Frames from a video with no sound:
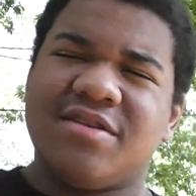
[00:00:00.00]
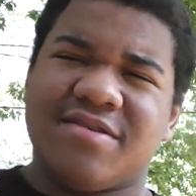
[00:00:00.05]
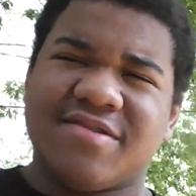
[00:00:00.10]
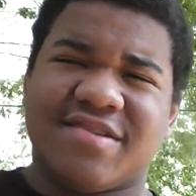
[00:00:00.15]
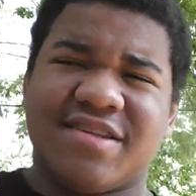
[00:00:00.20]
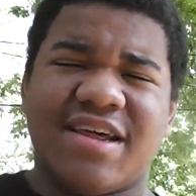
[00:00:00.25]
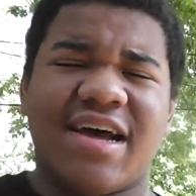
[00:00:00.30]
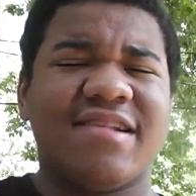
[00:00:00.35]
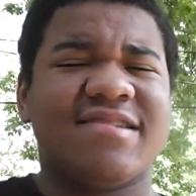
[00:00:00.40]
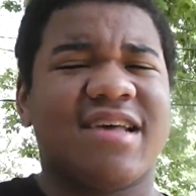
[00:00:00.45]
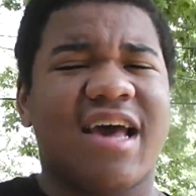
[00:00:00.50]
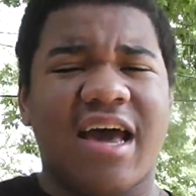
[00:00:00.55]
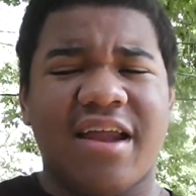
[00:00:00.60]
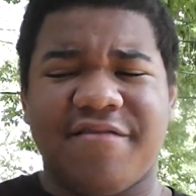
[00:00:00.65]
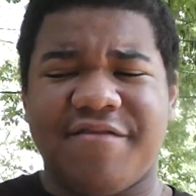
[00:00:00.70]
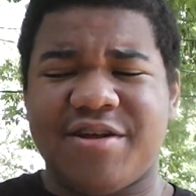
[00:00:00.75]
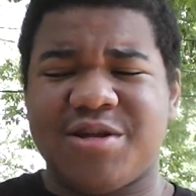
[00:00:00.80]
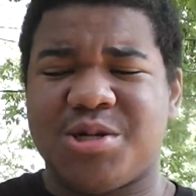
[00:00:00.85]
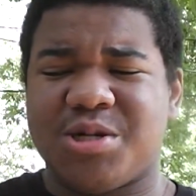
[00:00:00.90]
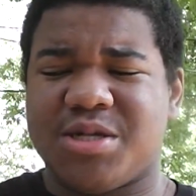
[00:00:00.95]
So that's kind
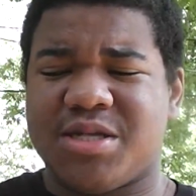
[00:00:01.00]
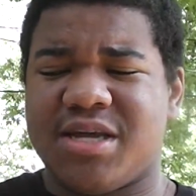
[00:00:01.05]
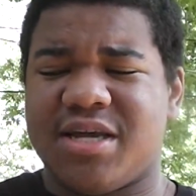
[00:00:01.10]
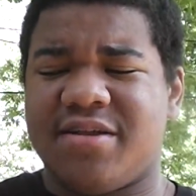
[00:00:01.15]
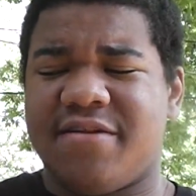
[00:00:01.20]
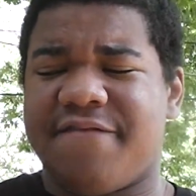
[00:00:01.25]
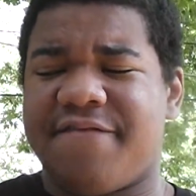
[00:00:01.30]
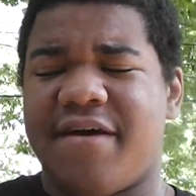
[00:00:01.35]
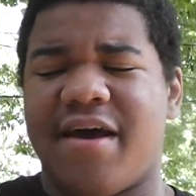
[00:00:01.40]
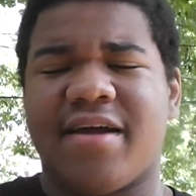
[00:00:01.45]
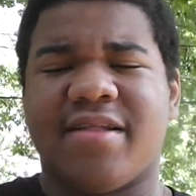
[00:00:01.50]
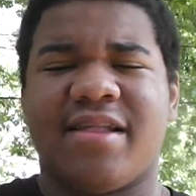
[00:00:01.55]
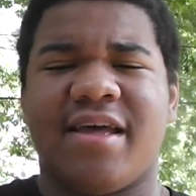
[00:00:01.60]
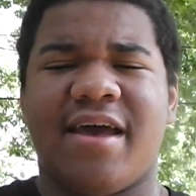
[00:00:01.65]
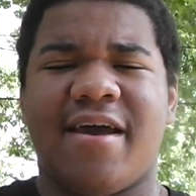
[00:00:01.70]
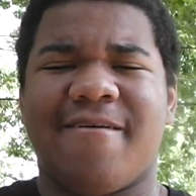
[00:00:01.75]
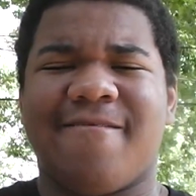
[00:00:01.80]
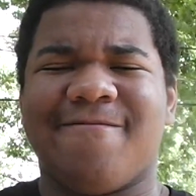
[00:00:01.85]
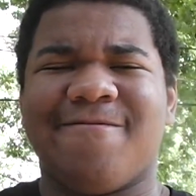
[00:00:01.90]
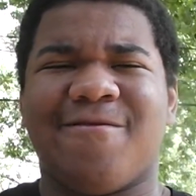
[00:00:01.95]
of interesting, the fact
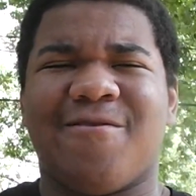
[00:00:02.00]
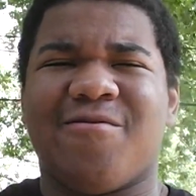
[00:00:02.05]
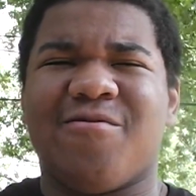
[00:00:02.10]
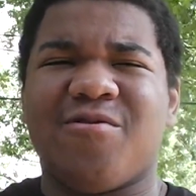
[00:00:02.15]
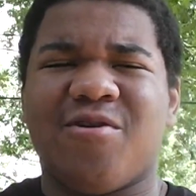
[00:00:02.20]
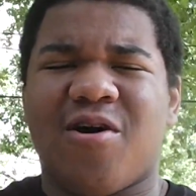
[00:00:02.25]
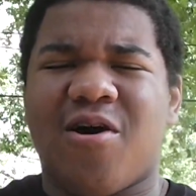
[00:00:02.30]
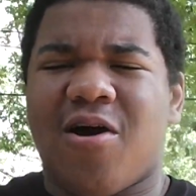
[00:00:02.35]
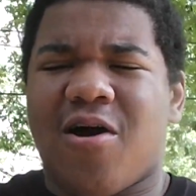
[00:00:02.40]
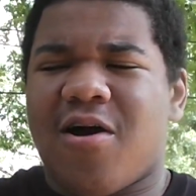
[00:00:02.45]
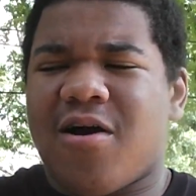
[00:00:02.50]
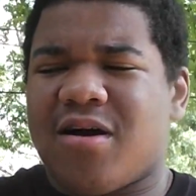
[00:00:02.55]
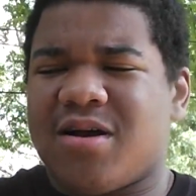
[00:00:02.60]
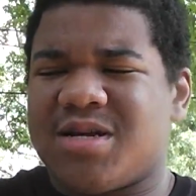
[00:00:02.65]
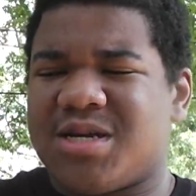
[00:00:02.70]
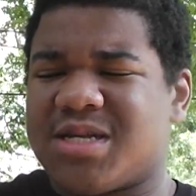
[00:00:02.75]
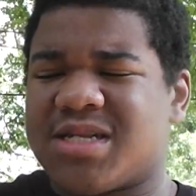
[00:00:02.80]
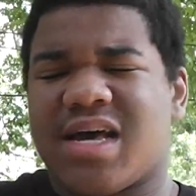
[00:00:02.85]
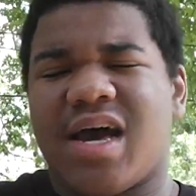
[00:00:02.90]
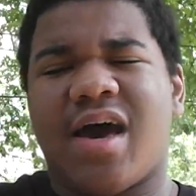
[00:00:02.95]
that, Urahara is
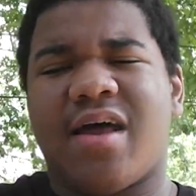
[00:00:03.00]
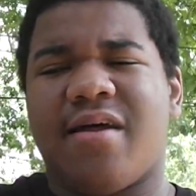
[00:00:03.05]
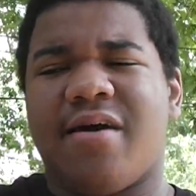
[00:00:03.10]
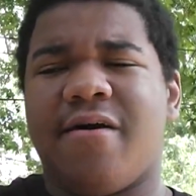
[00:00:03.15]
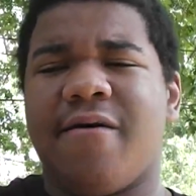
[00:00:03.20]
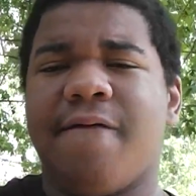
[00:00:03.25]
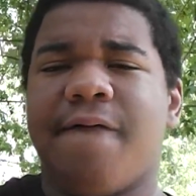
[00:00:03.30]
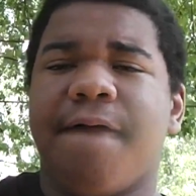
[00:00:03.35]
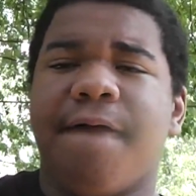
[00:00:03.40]
just kind of,